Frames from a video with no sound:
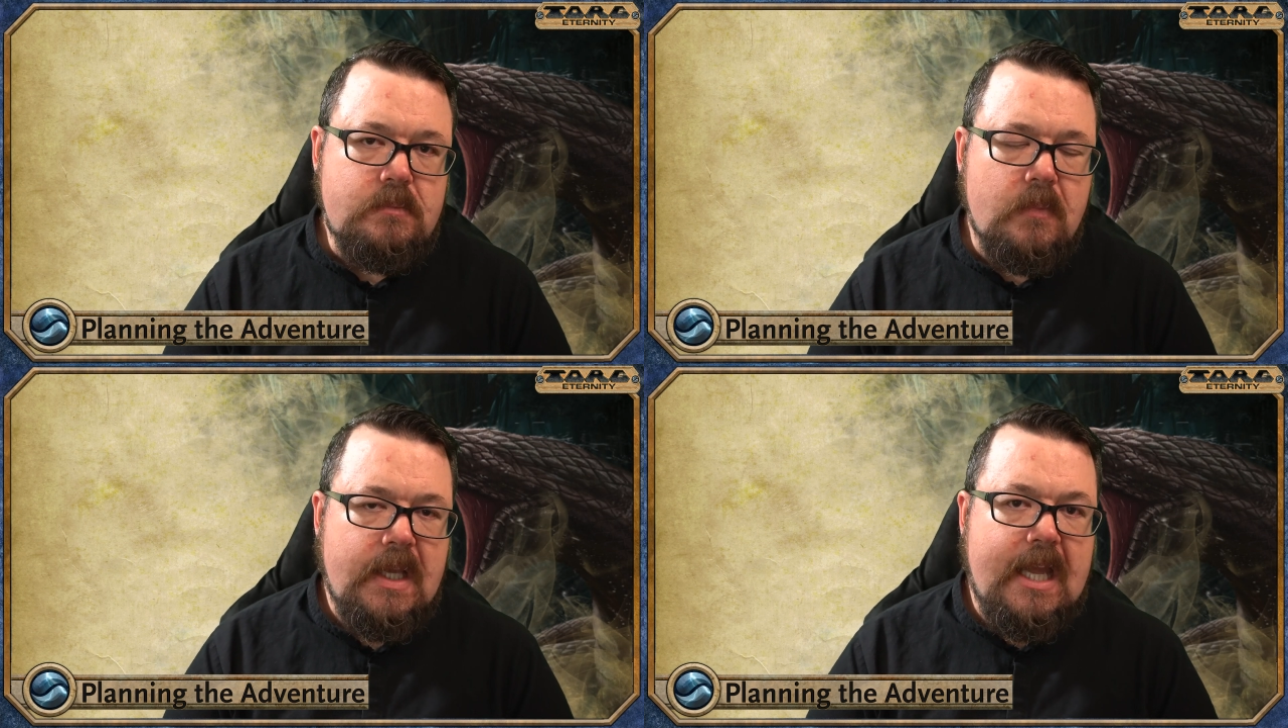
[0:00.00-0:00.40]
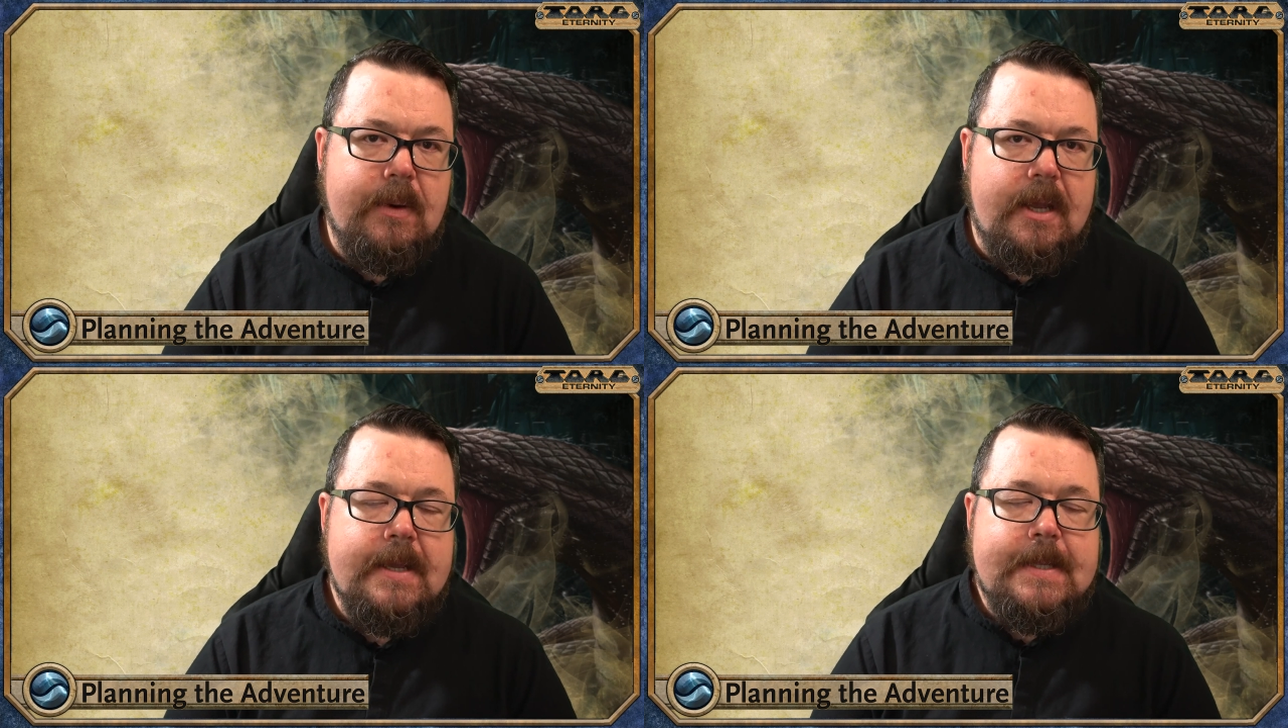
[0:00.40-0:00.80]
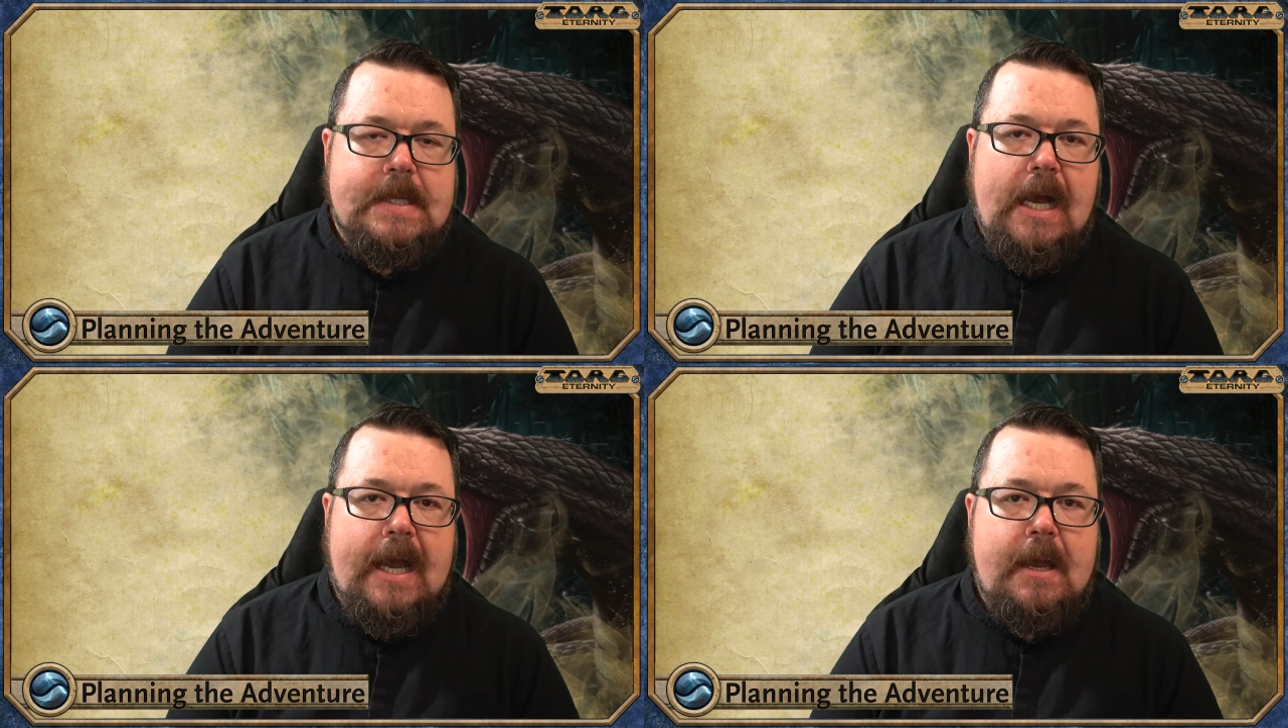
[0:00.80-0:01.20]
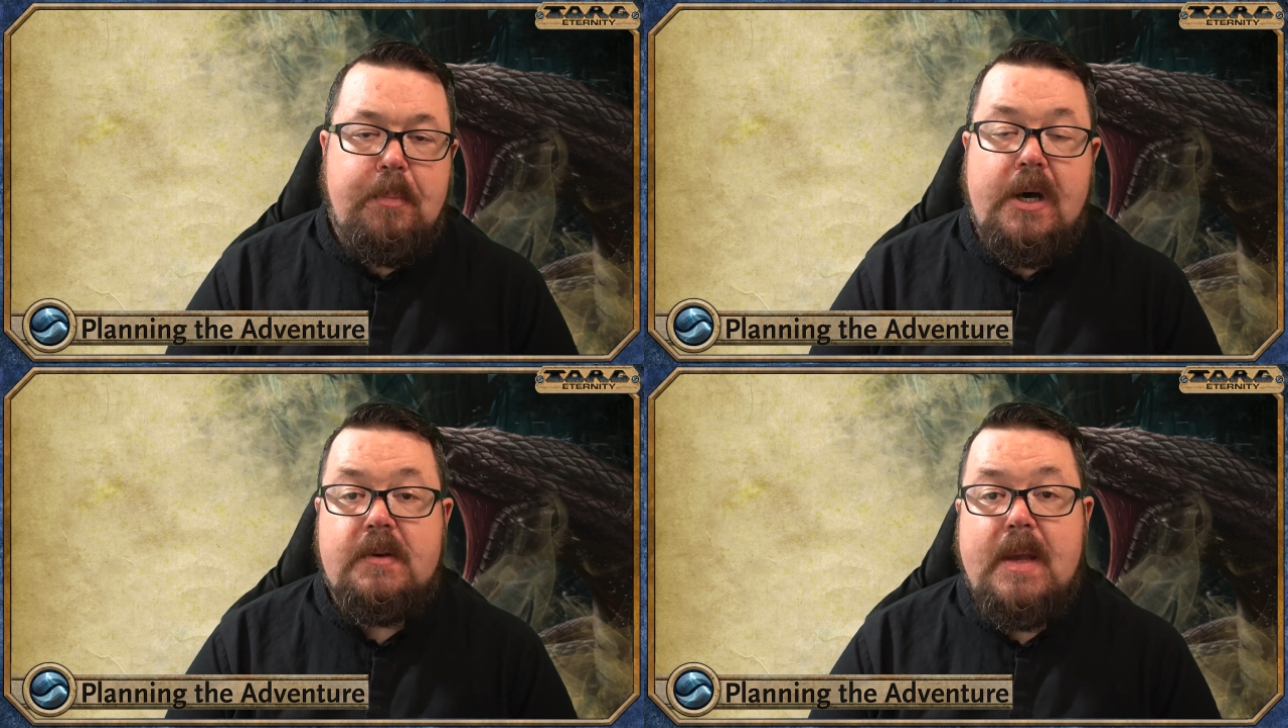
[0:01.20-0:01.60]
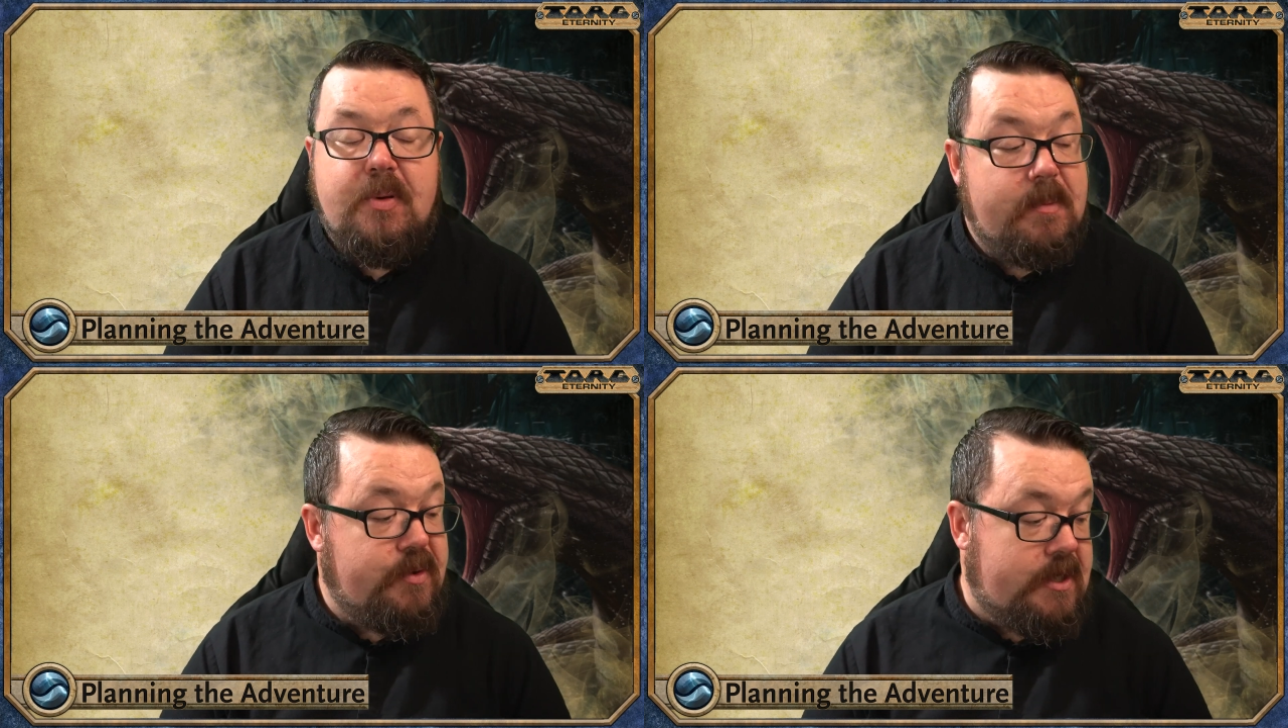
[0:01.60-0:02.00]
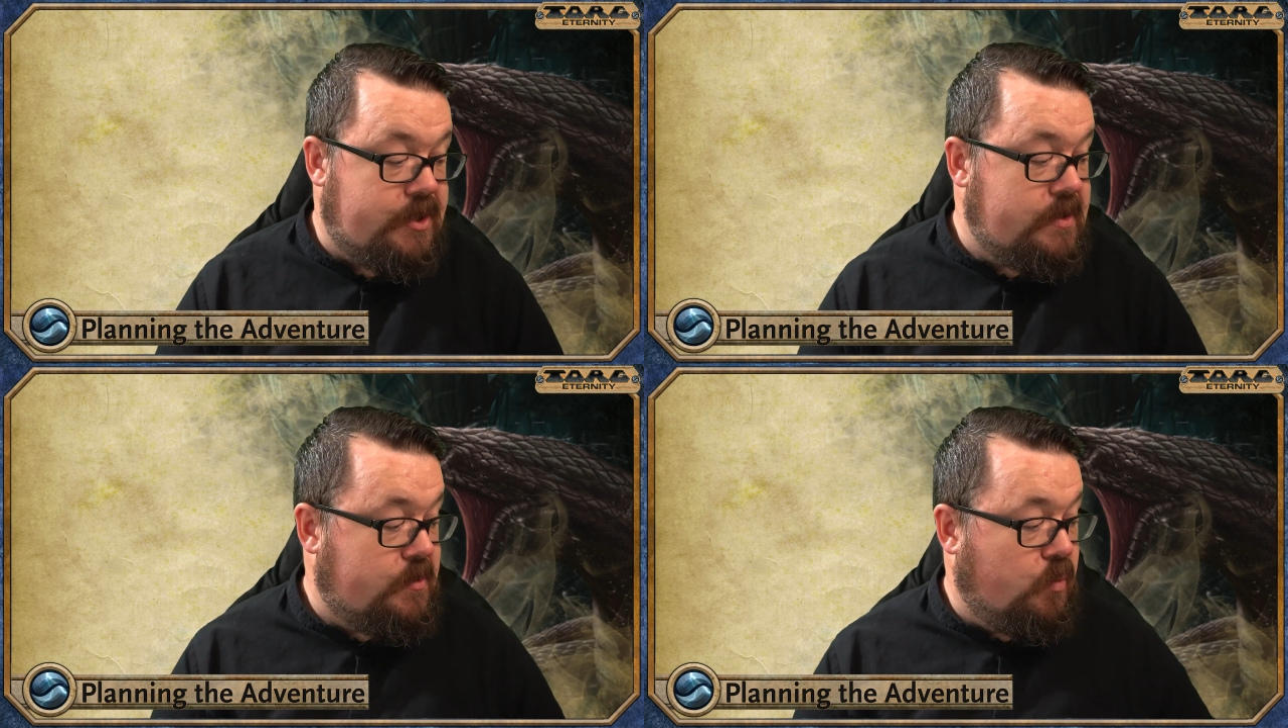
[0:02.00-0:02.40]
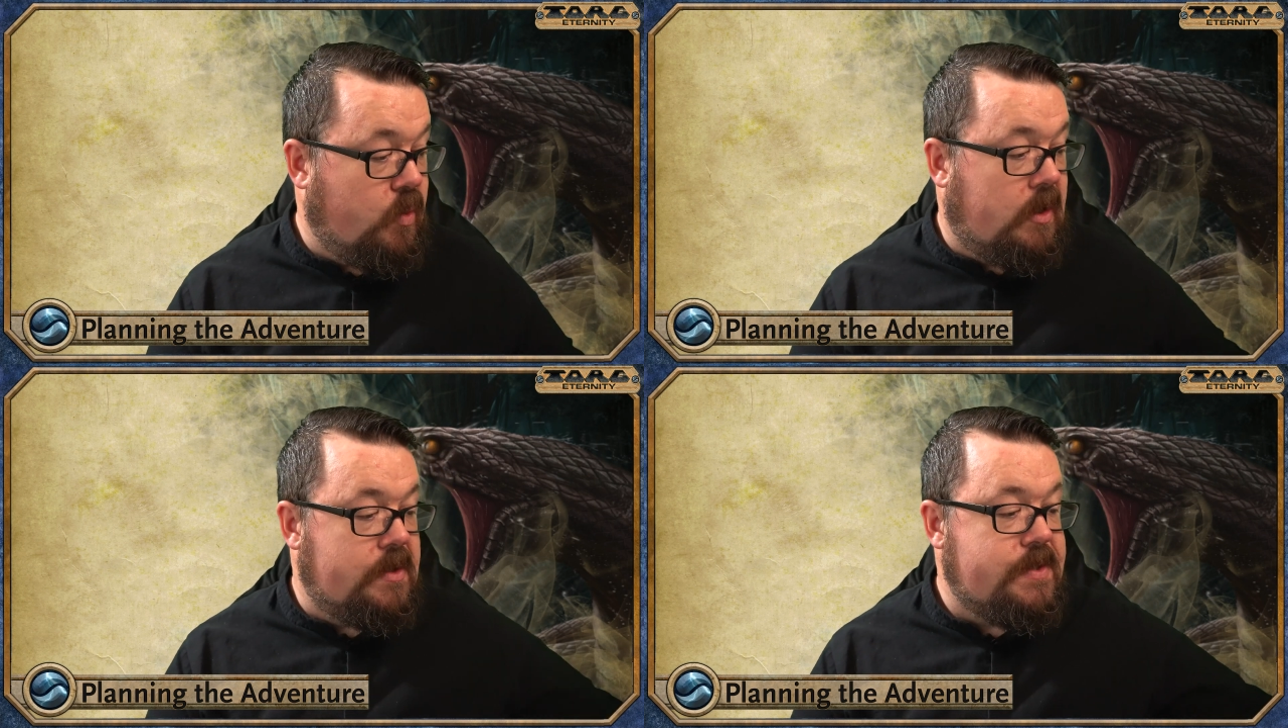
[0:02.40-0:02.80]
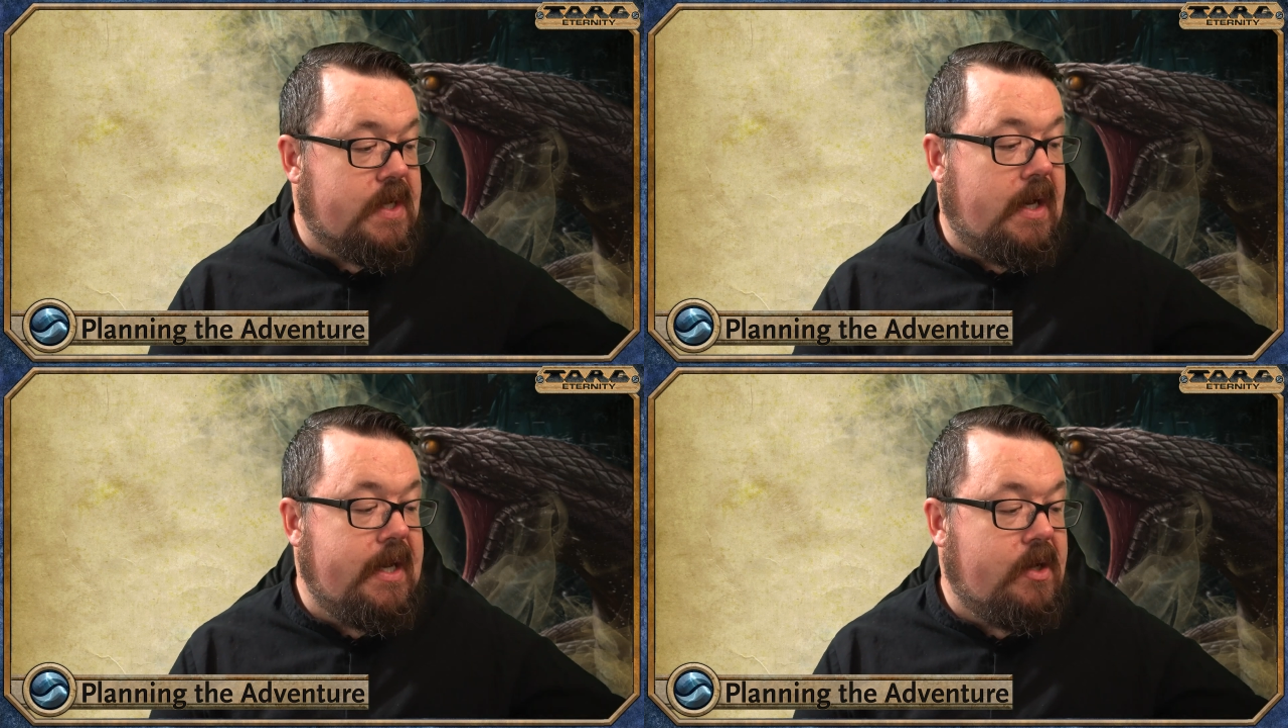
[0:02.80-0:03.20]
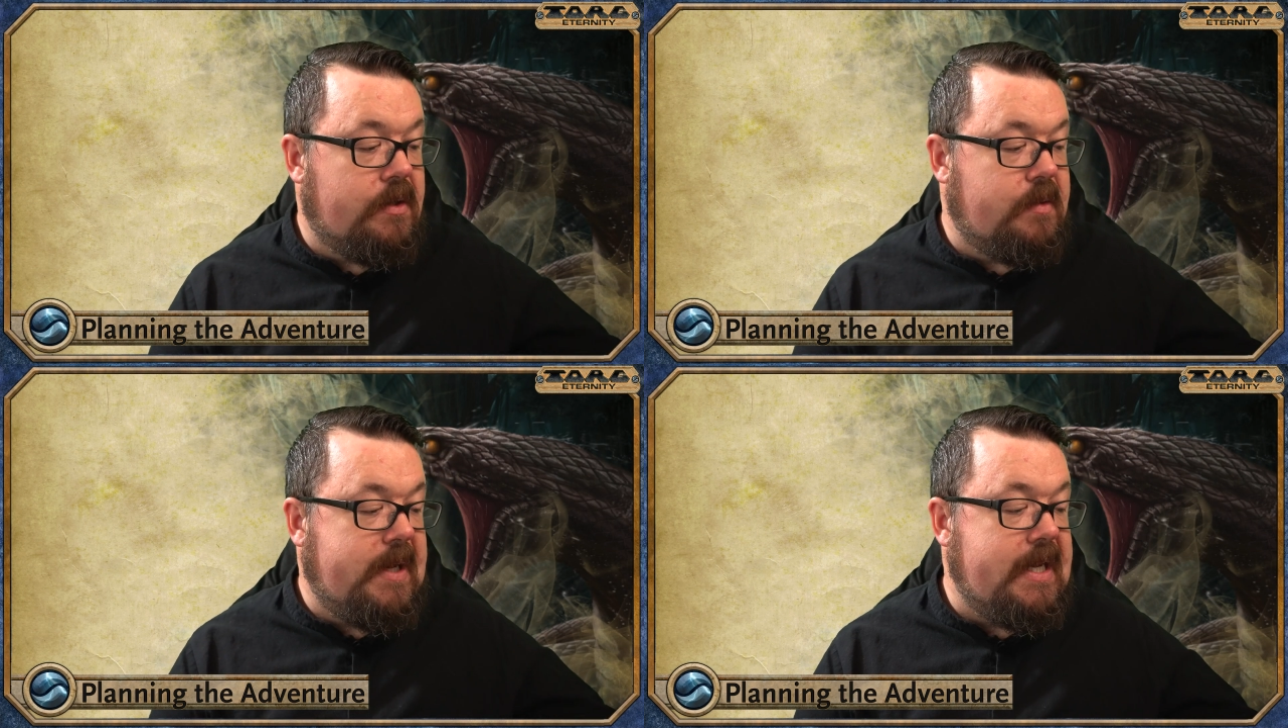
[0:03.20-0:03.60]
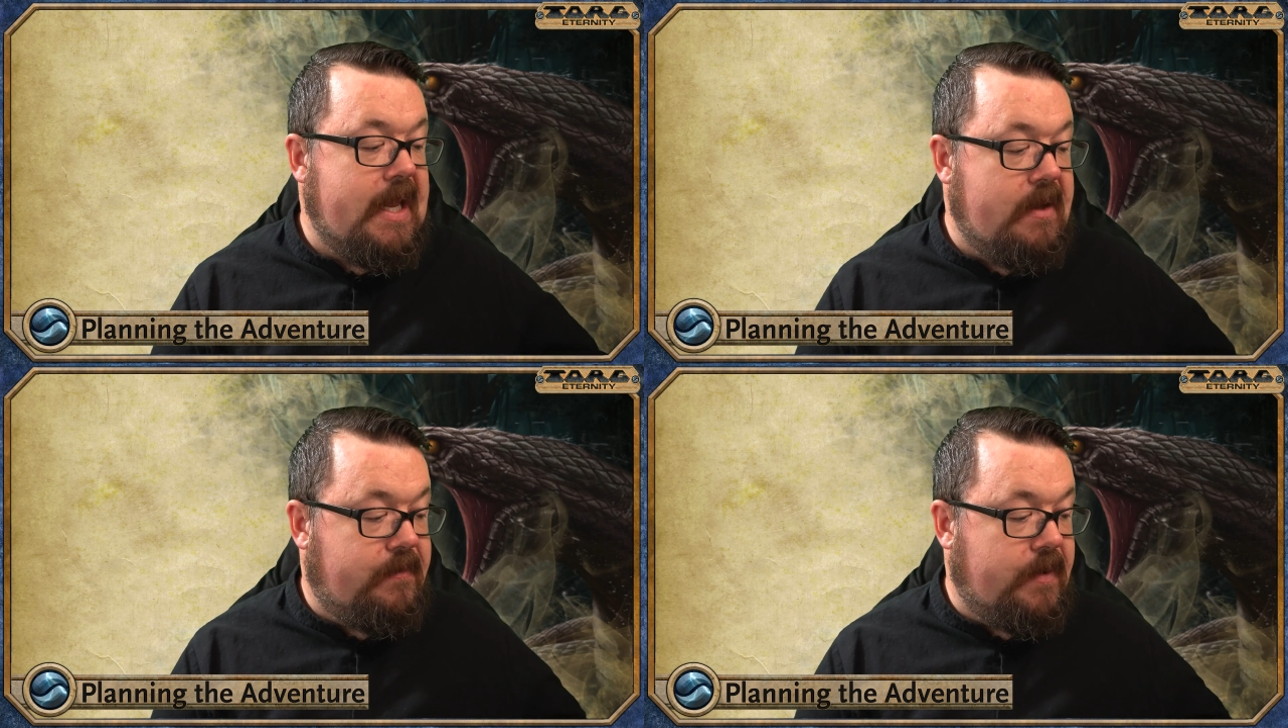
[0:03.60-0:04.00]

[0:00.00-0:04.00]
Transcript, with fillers: Anyway, uh, part of my preparations was I got the P D F